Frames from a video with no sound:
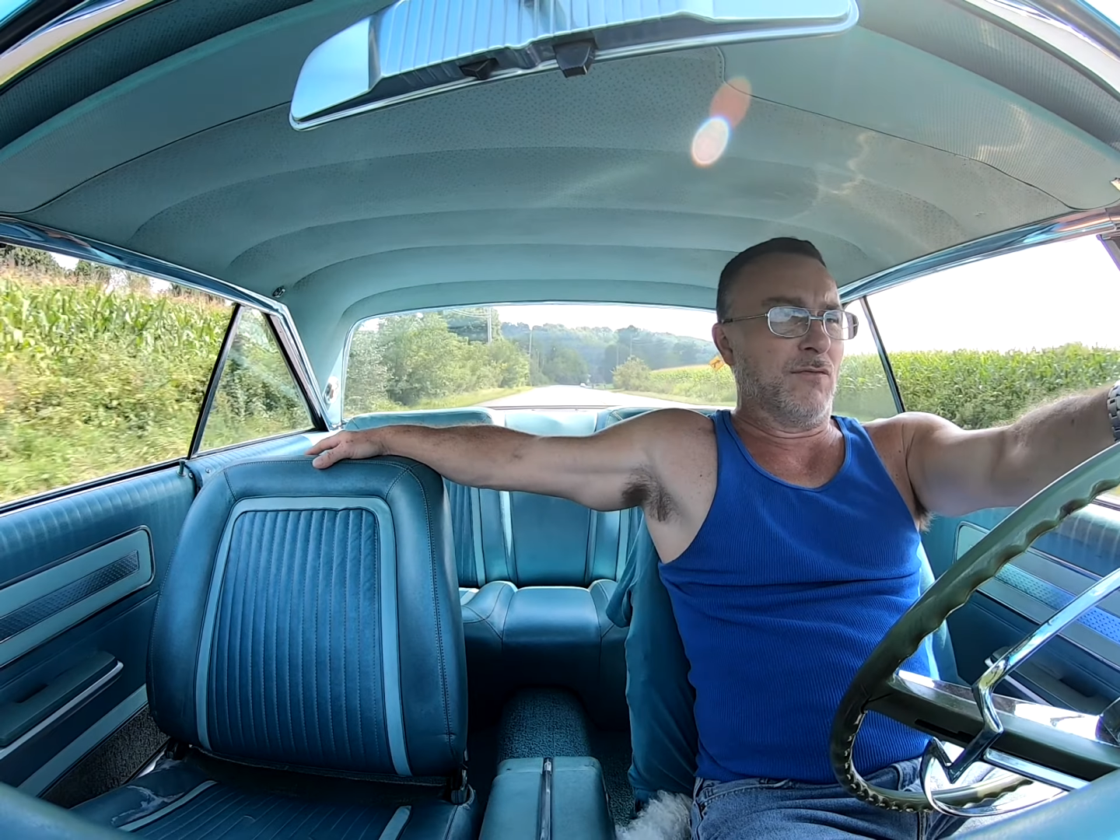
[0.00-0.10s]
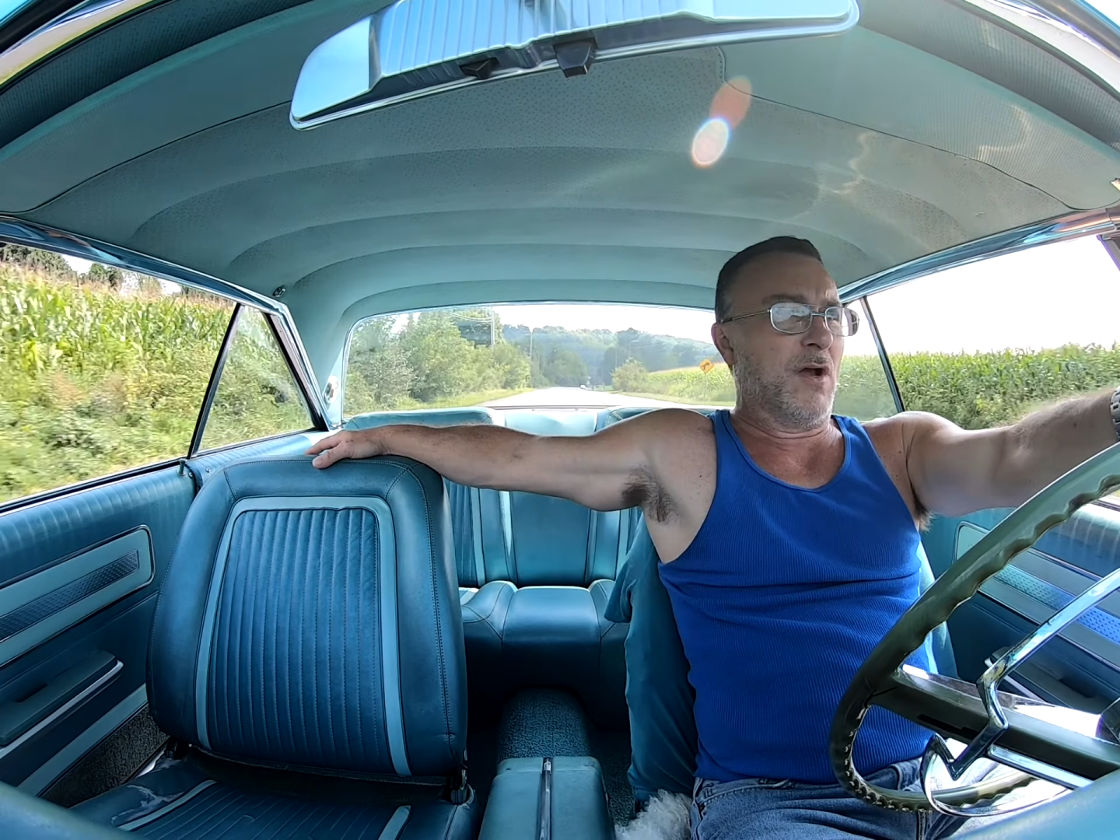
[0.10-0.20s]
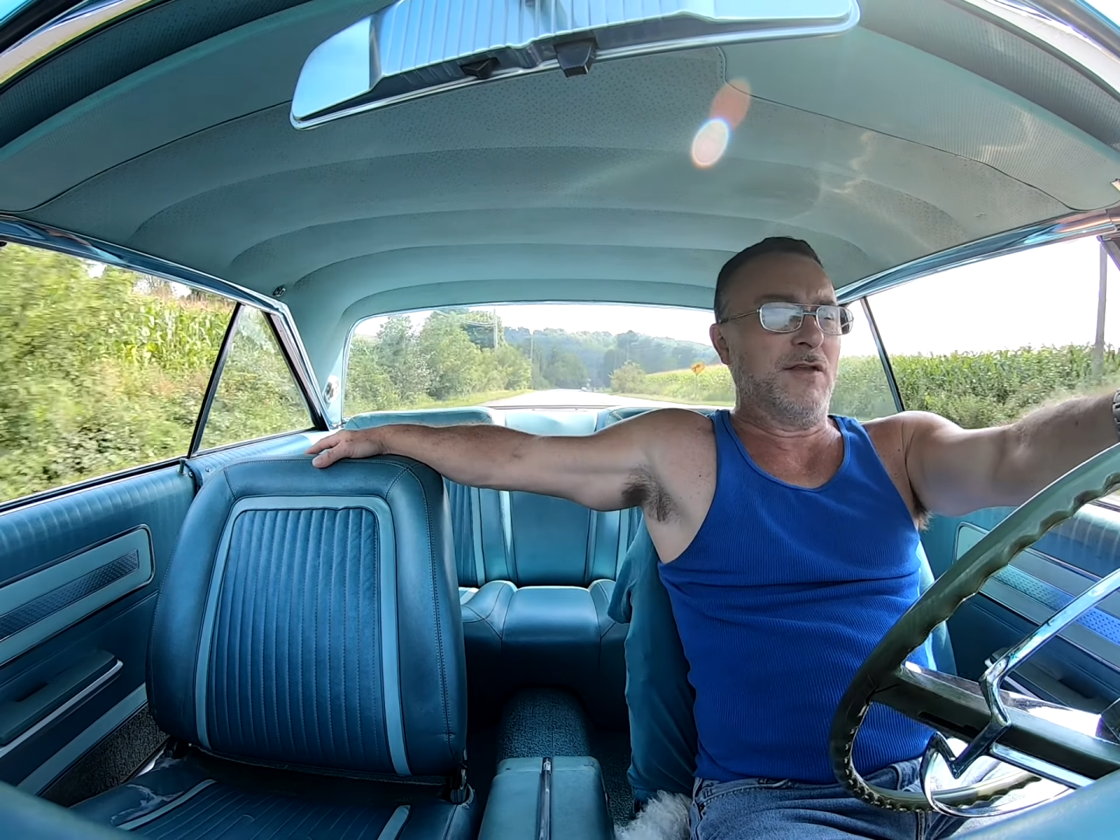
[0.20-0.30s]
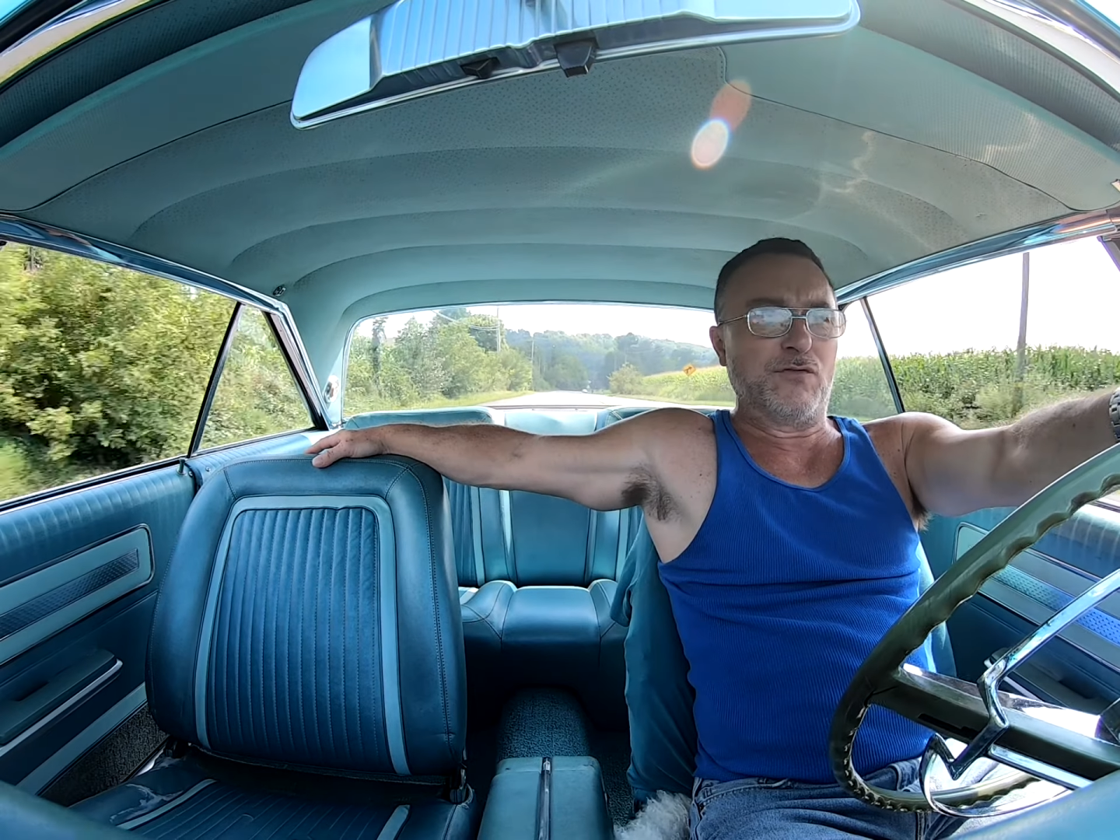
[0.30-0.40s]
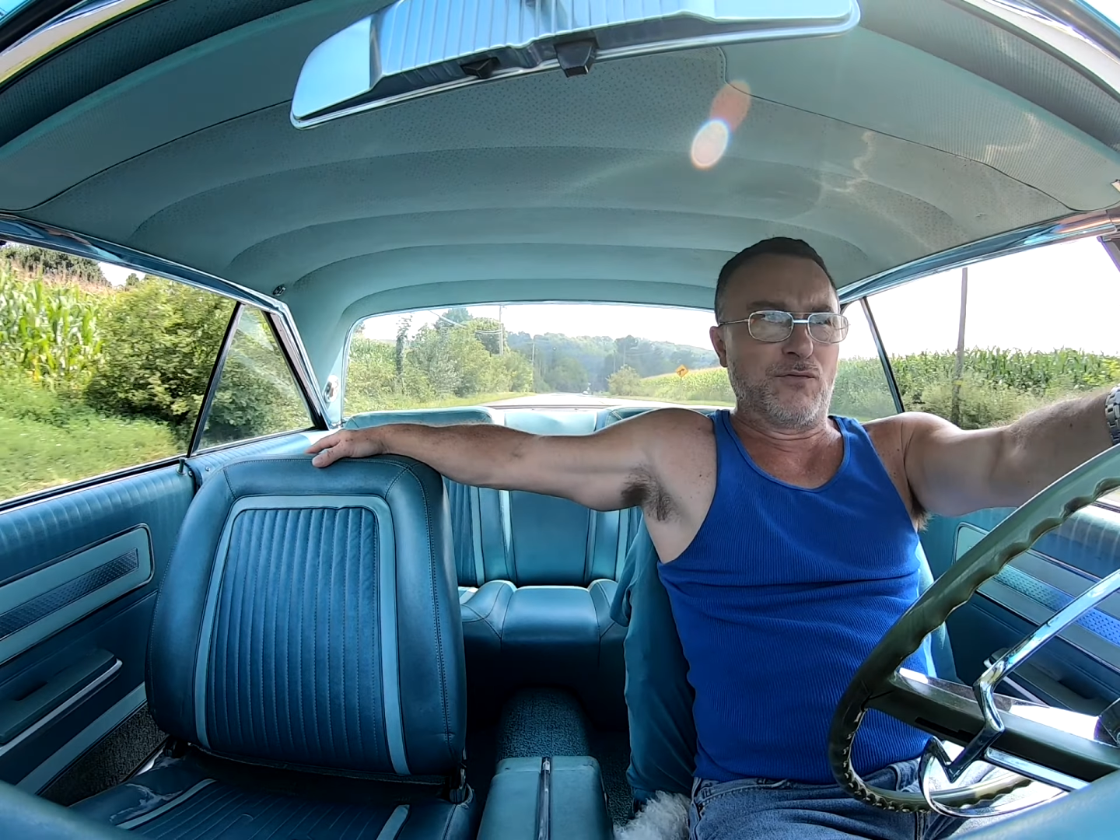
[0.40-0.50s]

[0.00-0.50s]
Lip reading: Runs